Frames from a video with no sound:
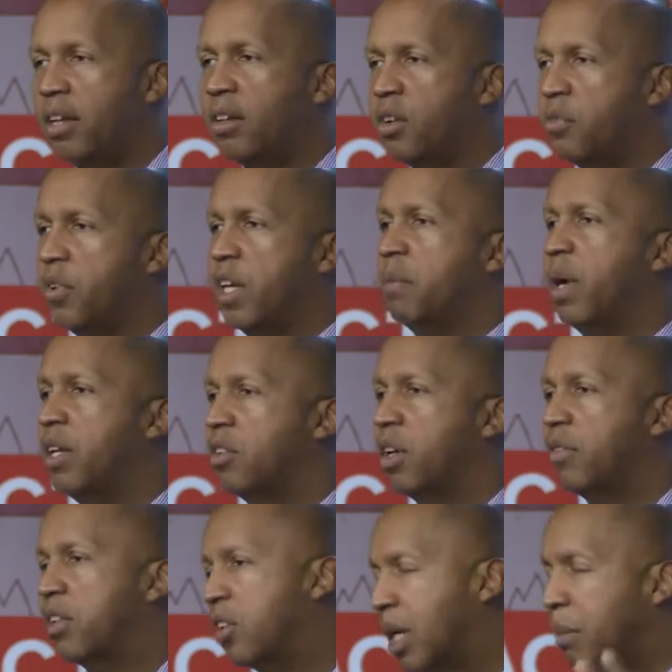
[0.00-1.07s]
to defend
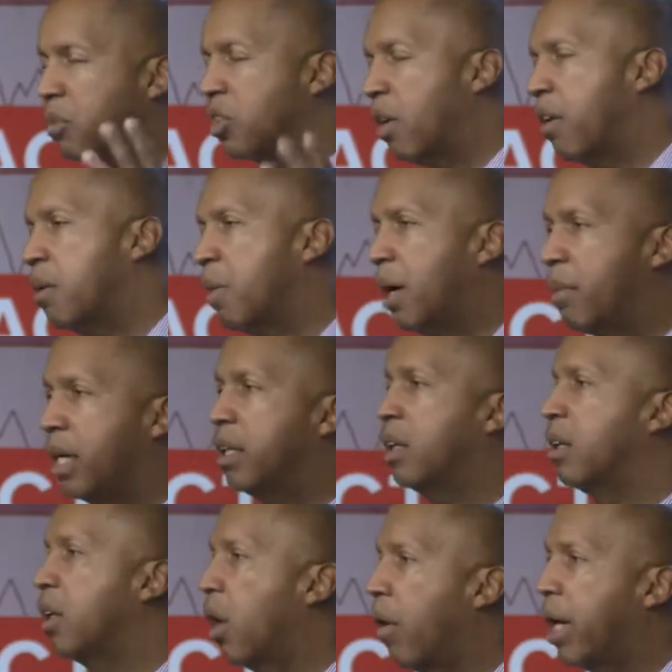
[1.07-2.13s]
myself. I said, I'm sorry, Mom, I
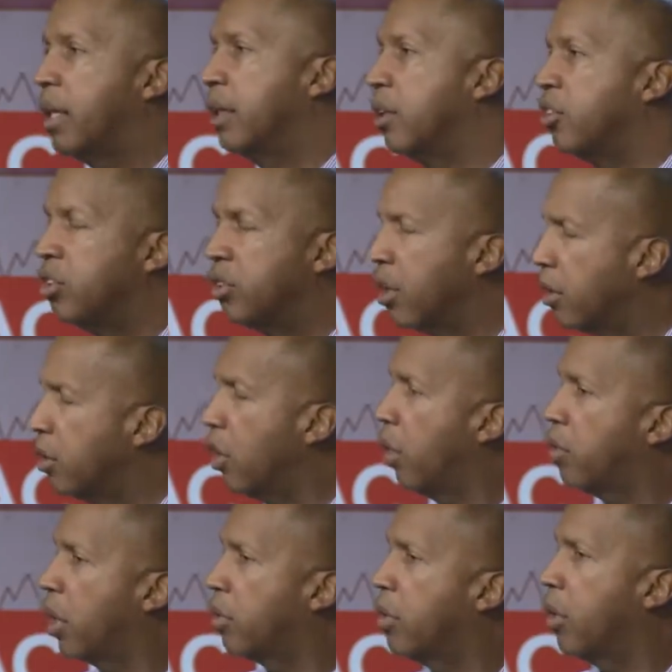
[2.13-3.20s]
didn't know, I didn't. She said, no,
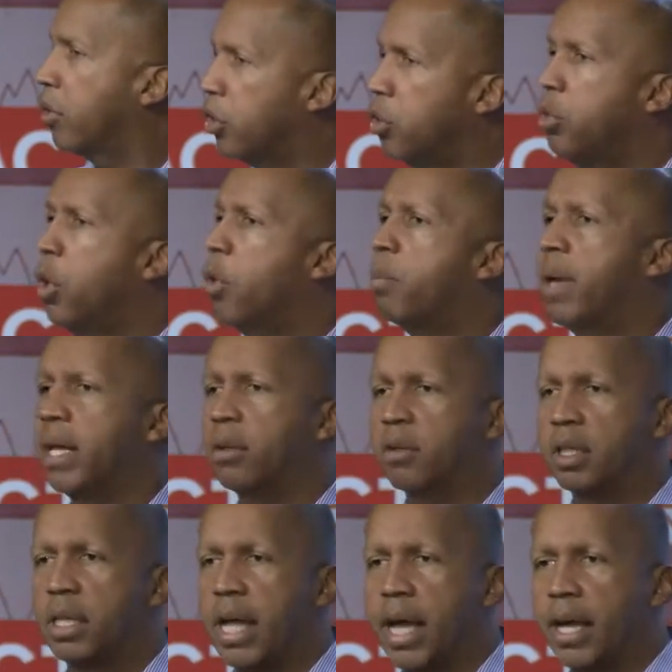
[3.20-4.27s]
no, no, you know better
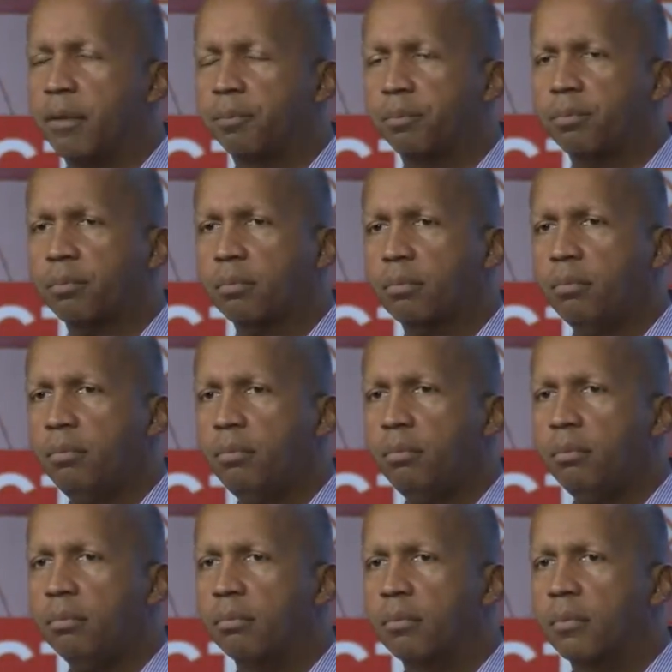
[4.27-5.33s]
than that.
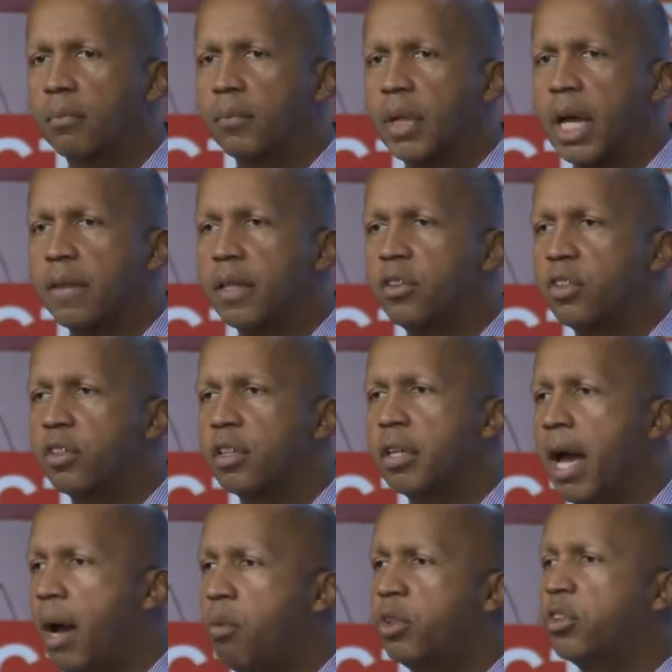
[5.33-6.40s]
And then she said,
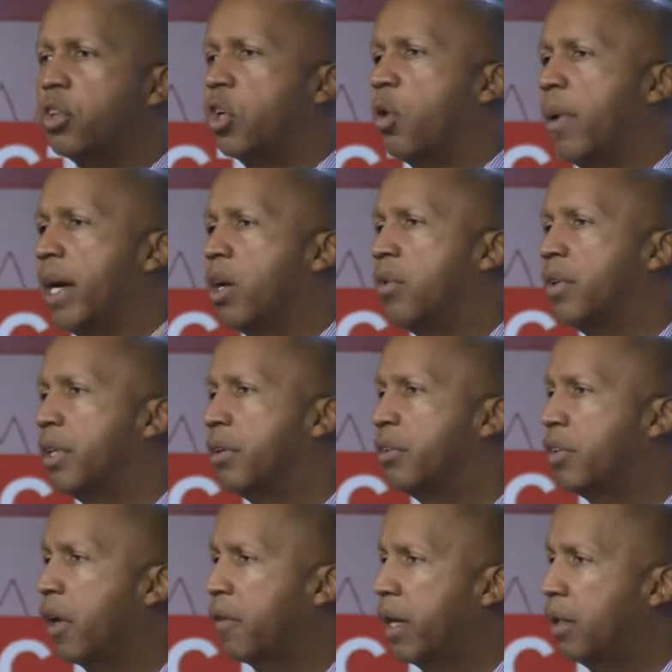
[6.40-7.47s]
now I want you to go back over there and
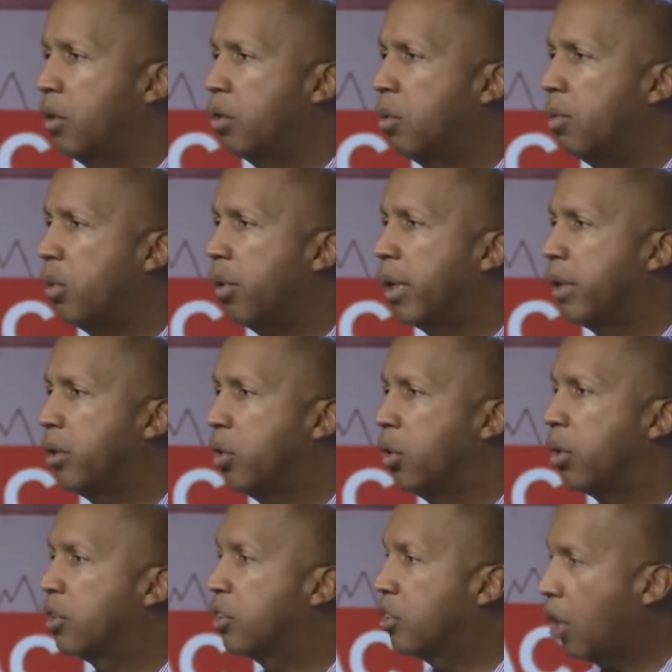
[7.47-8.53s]
tell that little boy
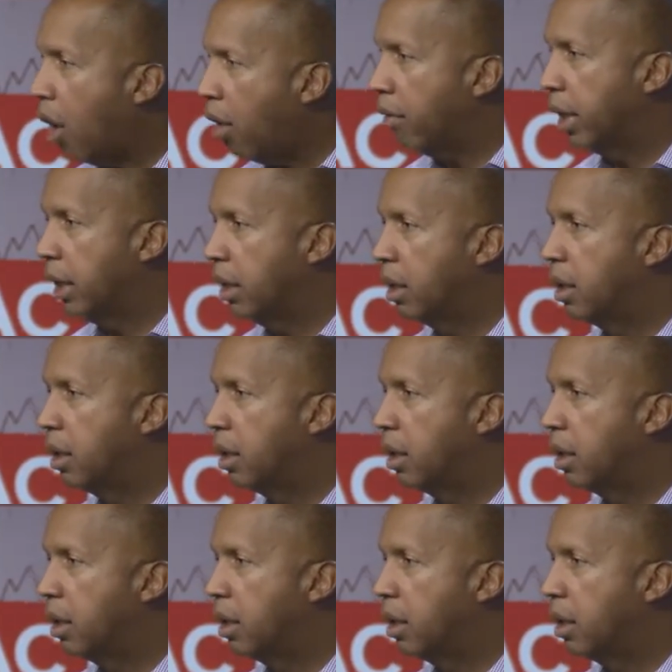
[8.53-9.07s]
you're sorry.